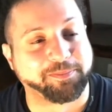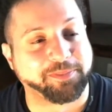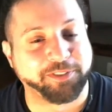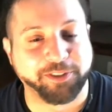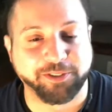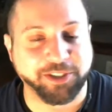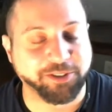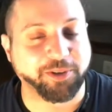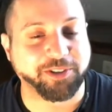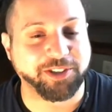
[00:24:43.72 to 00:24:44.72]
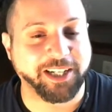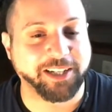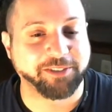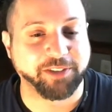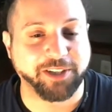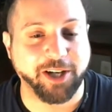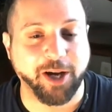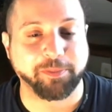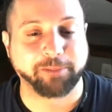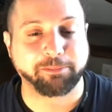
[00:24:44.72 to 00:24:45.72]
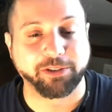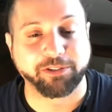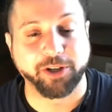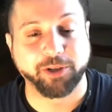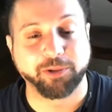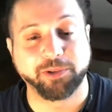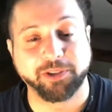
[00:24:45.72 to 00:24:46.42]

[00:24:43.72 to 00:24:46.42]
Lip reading: If you still don't understand, leave a comment below.